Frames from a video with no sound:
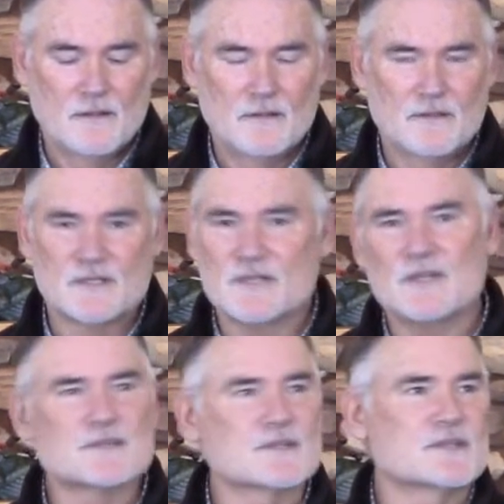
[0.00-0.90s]
See,
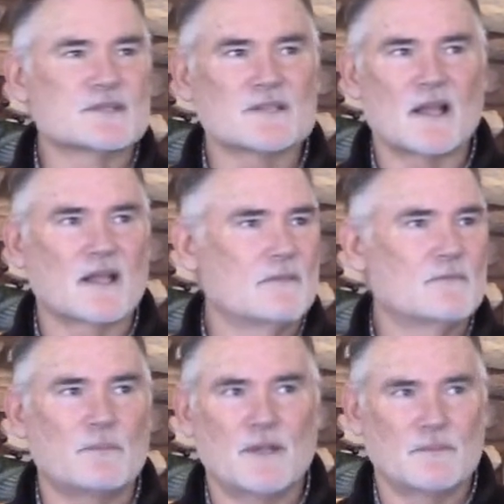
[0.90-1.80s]
Jesus does not come
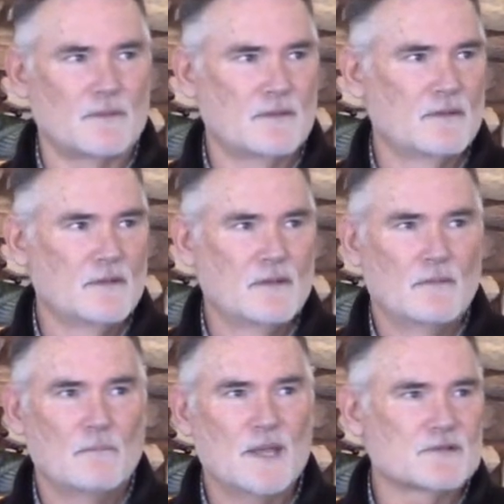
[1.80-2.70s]
to people
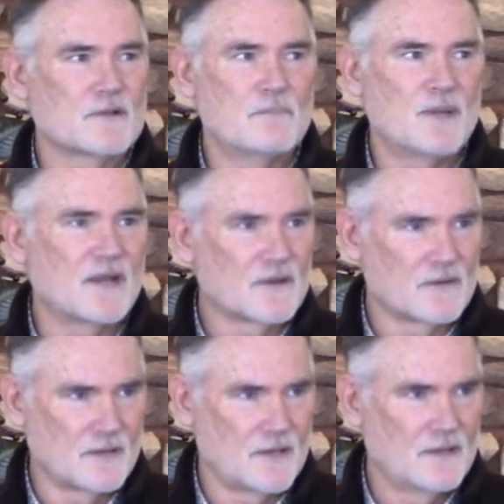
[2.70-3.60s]
based on
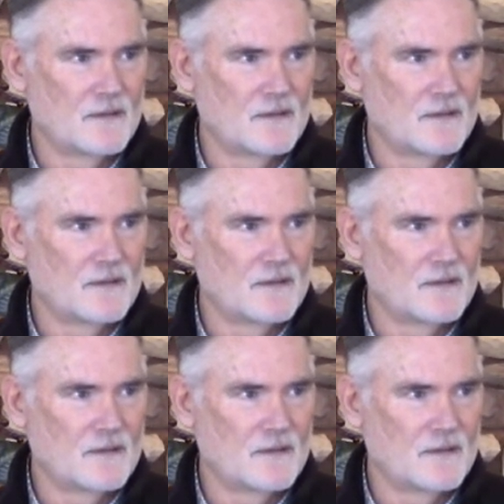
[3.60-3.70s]
pedigree.